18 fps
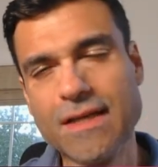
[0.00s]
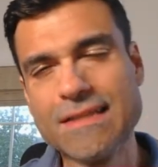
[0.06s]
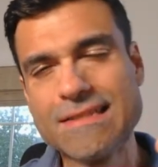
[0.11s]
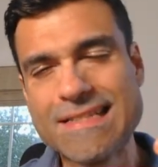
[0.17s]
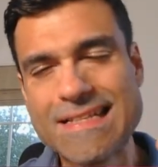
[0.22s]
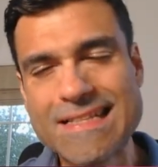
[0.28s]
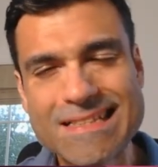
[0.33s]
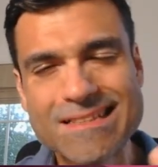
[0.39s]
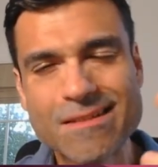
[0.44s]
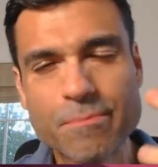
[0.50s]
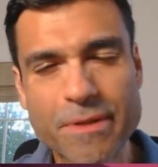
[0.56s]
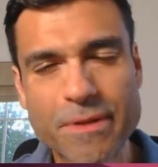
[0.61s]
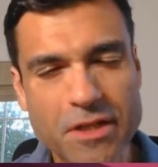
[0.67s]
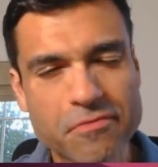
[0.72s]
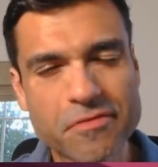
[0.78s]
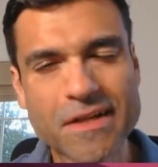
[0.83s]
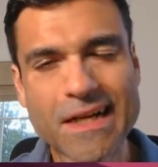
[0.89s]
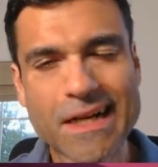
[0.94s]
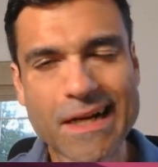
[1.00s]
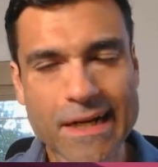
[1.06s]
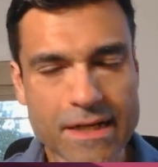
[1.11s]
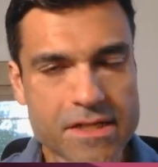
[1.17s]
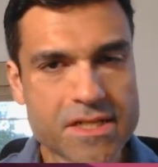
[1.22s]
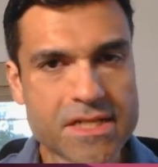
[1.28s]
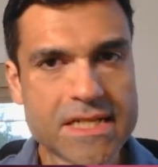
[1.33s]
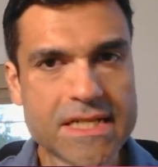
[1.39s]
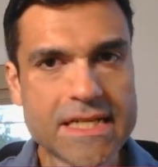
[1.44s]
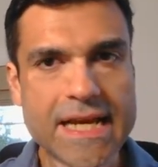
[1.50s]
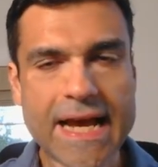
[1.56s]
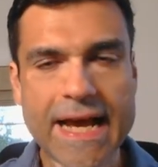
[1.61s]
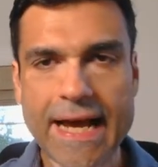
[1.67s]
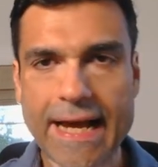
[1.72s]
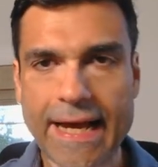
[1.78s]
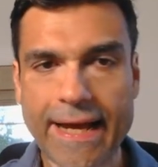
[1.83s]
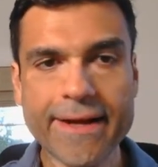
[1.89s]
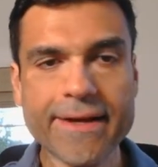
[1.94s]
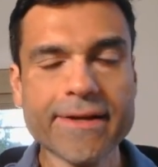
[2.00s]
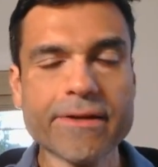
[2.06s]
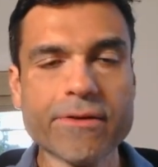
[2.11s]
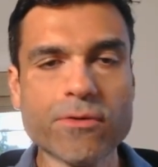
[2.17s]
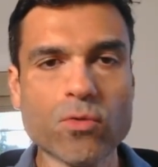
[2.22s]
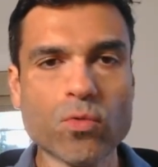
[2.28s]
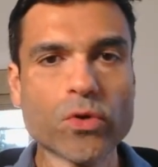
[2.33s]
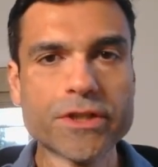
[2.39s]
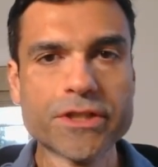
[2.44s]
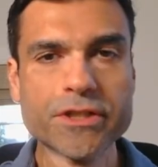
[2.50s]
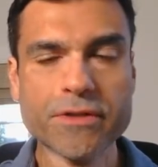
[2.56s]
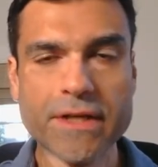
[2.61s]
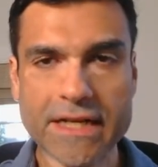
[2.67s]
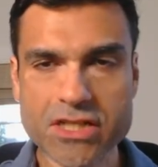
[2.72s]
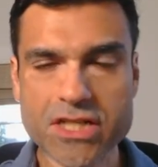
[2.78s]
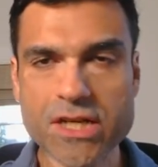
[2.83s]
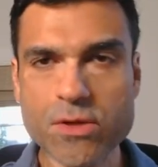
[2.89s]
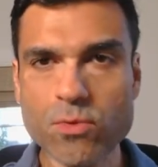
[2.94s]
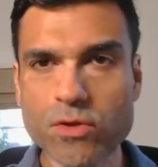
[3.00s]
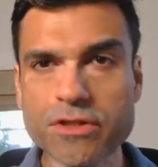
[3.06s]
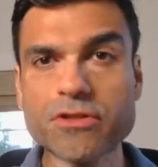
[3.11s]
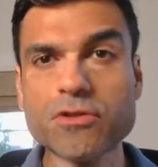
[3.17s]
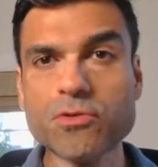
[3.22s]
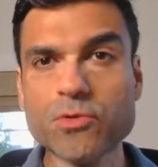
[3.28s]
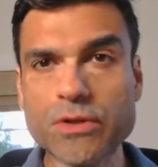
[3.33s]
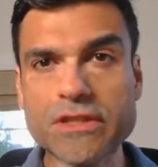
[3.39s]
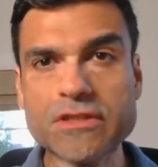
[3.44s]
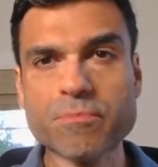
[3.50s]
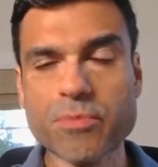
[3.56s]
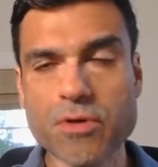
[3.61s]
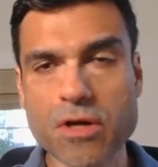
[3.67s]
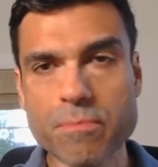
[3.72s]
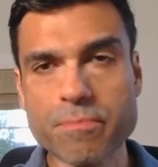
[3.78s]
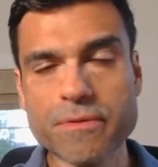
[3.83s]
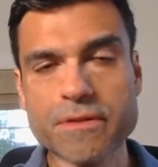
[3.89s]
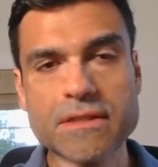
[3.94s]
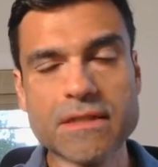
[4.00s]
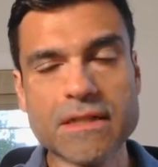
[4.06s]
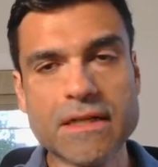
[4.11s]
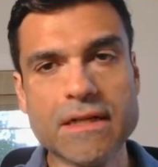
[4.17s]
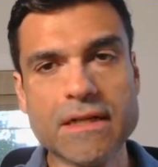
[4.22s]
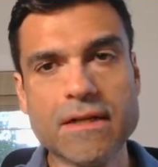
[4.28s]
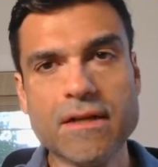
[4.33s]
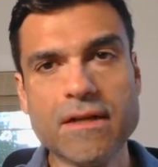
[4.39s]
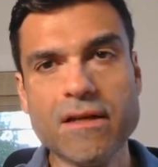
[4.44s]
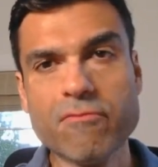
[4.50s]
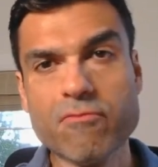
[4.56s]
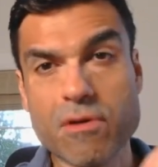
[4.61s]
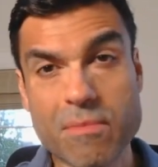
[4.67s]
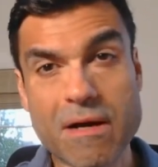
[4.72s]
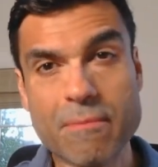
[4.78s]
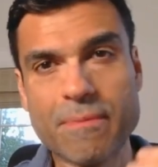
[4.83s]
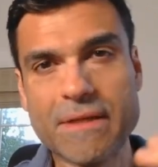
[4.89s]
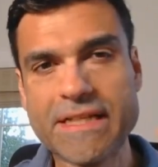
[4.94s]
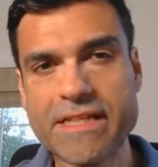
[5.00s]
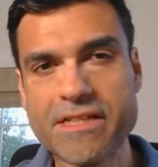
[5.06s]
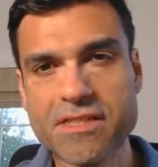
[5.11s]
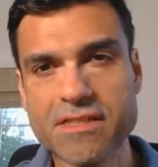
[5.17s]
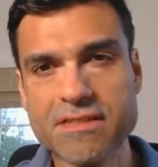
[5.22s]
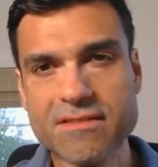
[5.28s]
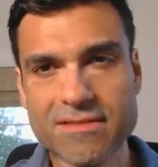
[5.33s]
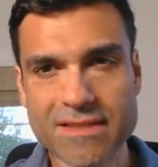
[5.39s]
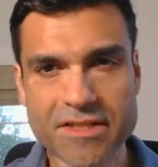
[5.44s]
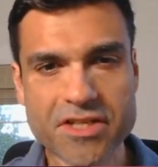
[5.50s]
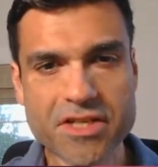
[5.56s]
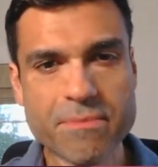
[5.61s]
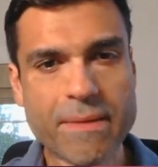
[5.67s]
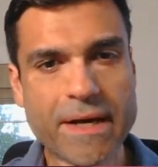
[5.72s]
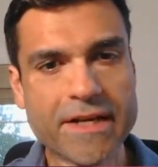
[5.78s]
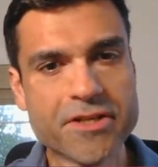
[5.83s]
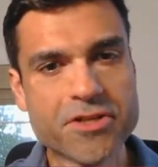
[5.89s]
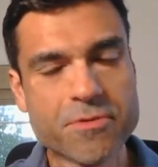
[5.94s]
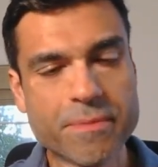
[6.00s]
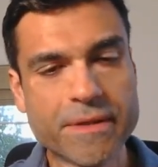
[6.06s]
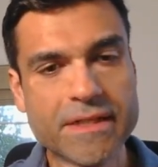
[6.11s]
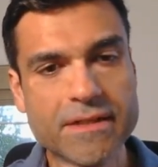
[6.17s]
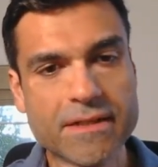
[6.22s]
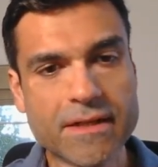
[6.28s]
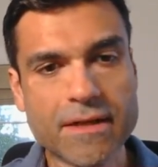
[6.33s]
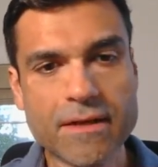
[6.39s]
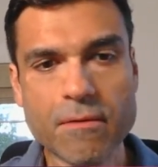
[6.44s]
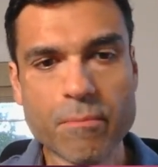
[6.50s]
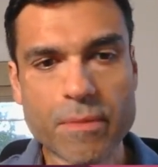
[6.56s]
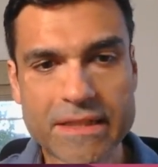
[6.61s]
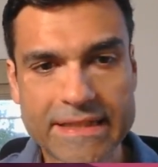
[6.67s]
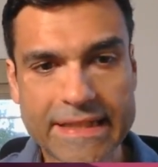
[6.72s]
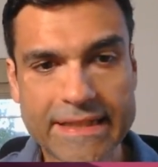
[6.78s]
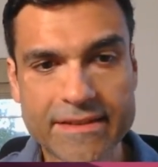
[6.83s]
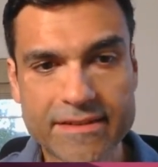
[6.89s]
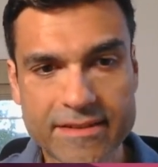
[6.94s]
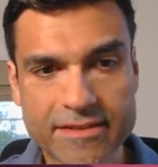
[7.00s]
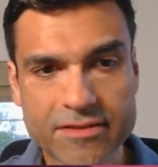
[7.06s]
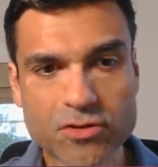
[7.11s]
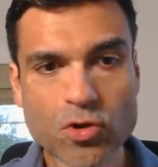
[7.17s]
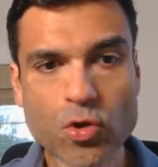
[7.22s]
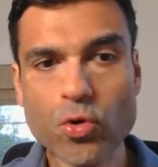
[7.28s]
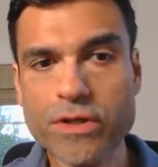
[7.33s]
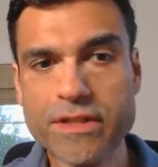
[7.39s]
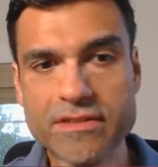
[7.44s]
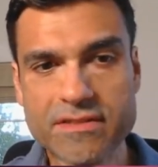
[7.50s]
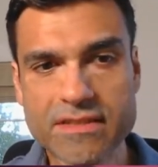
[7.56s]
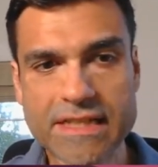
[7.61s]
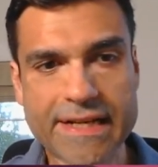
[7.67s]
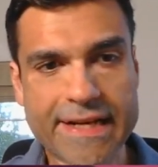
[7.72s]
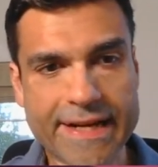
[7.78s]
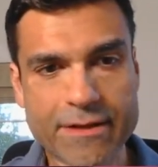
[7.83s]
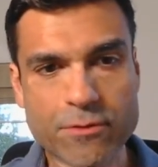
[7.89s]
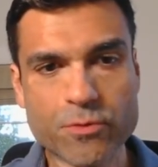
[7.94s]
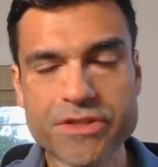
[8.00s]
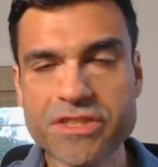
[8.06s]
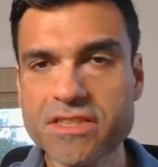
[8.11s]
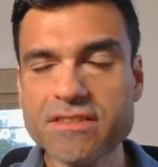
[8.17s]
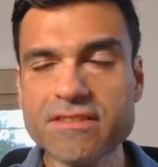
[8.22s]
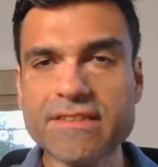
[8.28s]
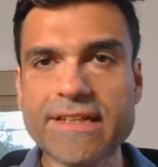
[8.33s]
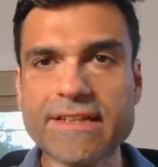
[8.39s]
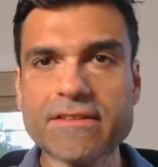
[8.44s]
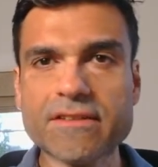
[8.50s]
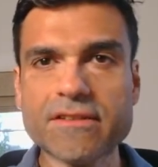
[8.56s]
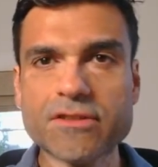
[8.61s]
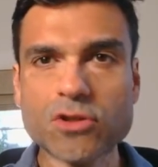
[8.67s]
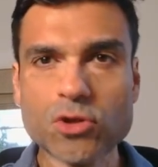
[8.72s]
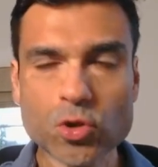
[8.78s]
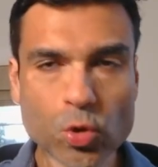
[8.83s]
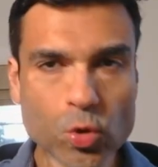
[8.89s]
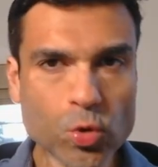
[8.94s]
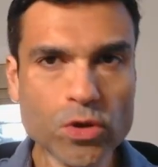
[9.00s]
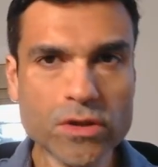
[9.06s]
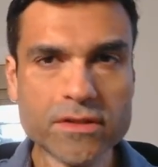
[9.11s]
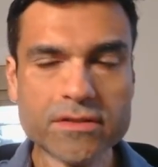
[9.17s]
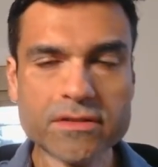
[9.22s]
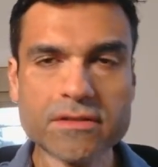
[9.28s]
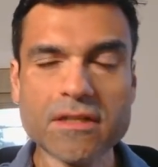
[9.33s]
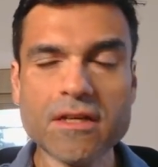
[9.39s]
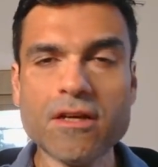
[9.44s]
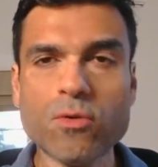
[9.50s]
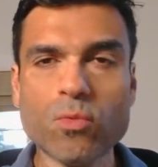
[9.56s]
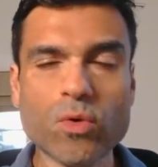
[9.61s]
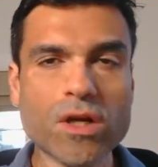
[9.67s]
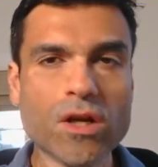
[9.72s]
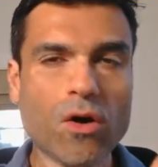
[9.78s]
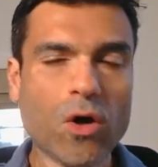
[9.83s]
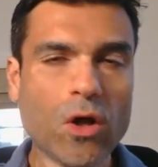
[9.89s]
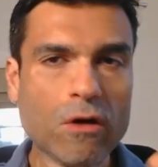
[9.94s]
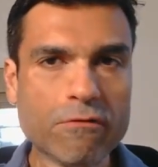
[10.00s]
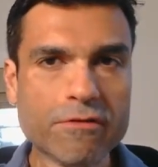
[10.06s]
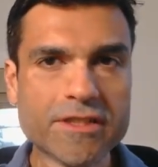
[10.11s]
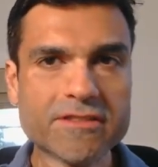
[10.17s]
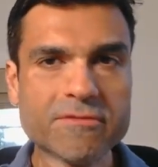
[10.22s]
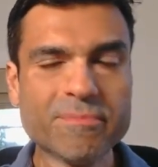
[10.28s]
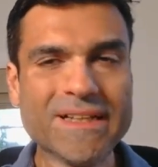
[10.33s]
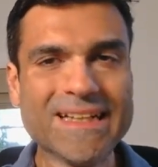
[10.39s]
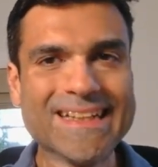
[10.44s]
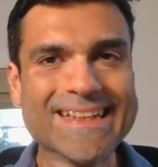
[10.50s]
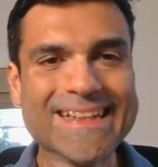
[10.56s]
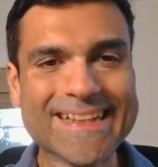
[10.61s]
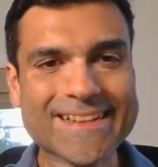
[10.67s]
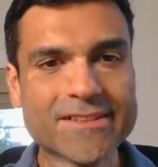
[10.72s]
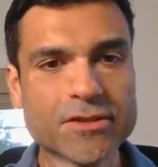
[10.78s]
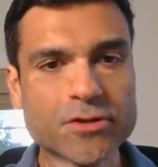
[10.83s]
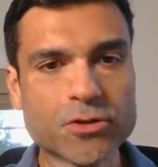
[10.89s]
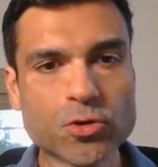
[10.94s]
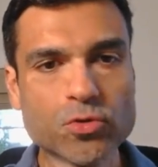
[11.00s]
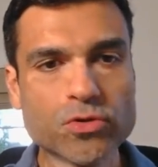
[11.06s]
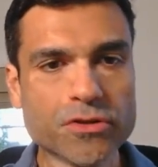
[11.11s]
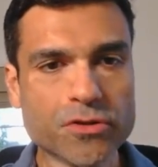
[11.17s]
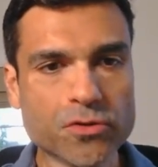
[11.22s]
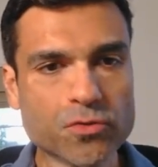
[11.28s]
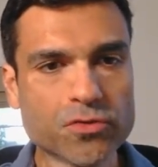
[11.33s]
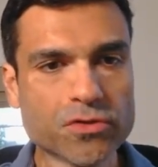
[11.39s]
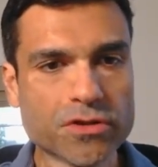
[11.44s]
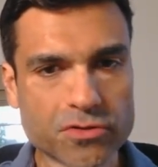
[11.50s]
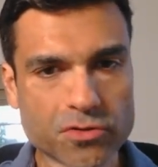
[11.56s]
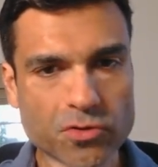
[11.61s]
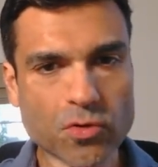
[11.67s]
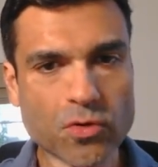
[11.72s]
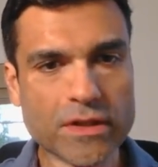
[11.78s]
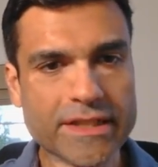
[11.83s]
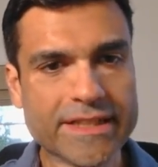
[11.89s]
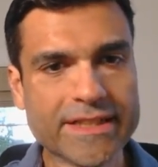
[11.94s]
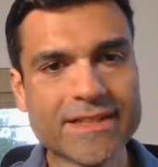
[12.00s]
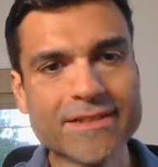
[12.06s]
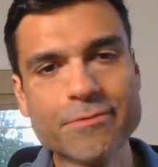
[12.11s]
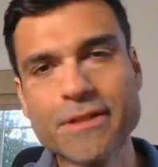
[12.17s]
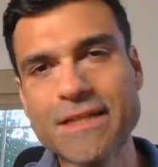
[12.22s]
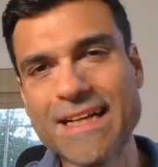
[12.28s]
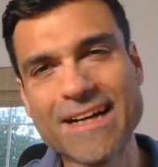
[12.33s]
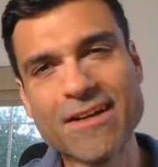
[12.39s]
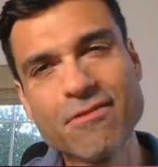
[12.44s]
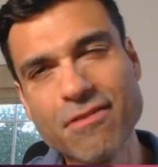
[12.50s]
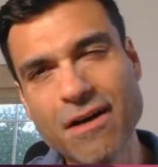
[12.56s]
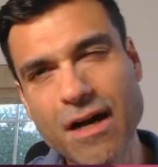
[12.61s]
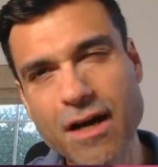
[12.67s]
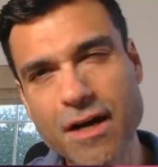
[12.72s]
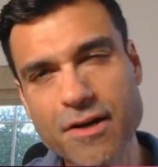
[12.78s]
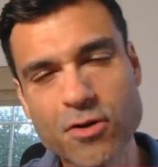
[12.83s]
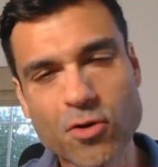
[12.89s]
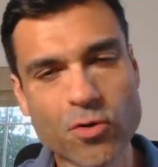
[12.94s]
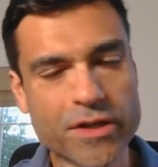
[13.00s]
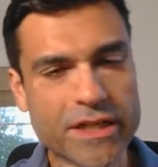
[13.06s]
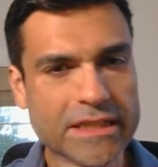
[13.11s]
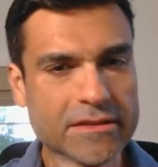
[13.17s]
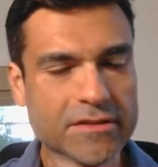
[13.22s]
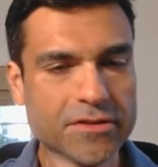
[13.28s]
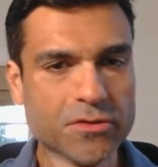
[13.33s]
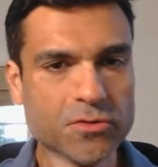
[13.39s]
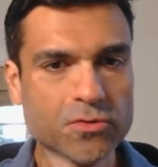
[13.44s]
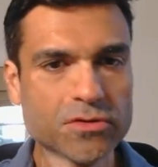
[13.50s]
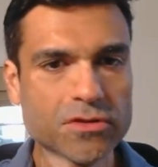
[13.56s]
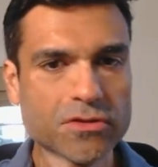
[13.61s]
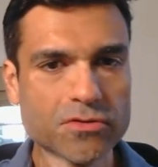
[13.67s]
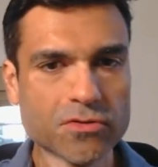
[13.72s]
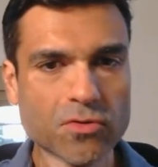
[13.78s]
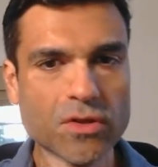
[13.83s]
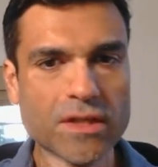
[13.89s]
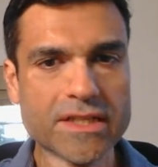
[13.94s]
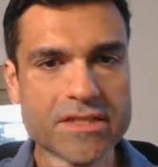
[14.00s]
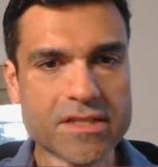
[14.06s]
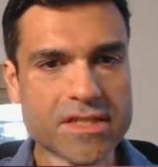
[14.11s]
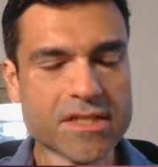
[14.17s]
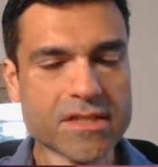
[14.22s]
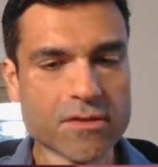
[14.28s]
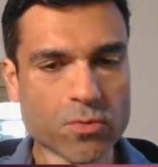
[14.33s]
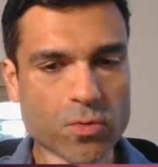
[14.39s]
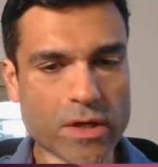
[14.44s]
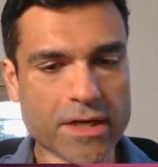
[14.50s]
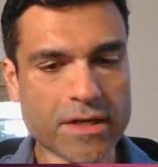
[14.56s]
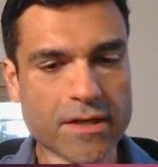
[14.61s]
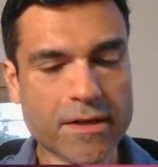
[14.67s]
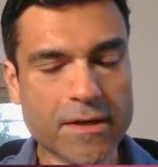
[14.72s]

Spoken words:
This is a bit of a kludgy hack. What you actually want to do is proper web application session management. But then this code is correct, which is that the tools will always be linked to the user's role. Here we're kind of hard coding the user's role as tier 1.